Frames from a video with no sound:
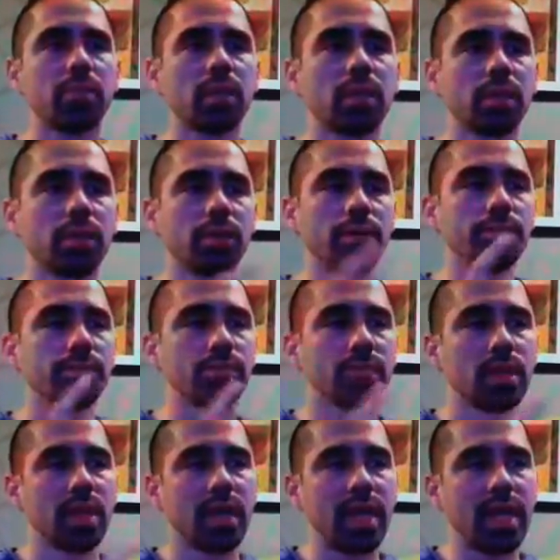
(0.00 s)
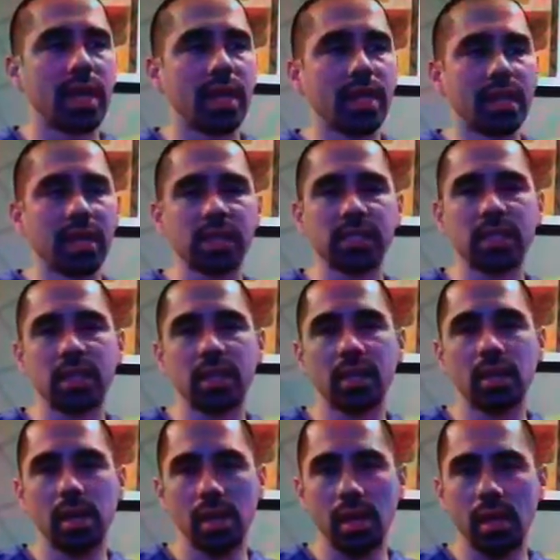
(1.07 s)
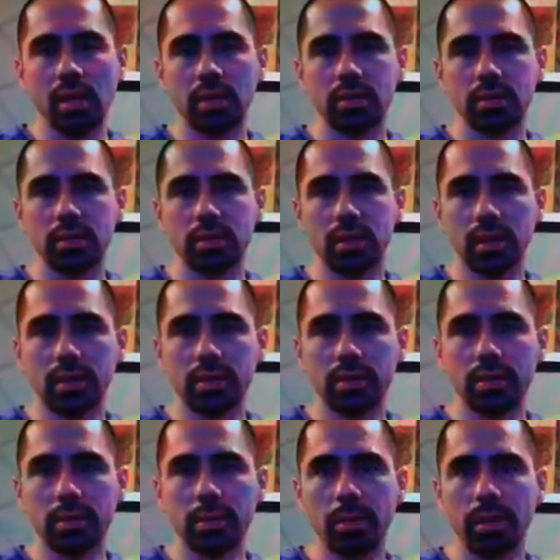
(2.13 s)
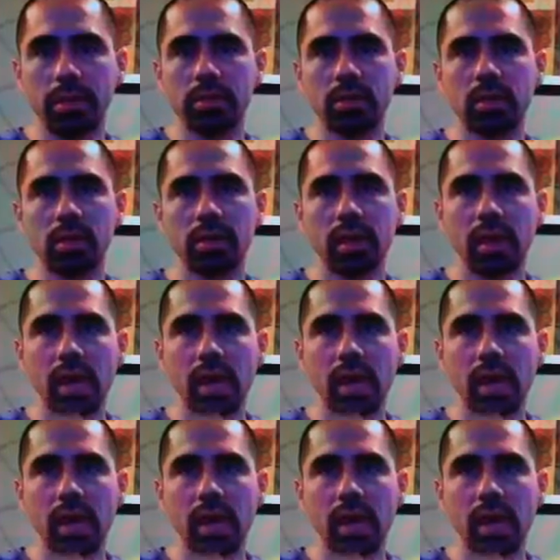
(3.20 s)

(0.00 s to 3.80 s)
You know, and like I said, it all also depends on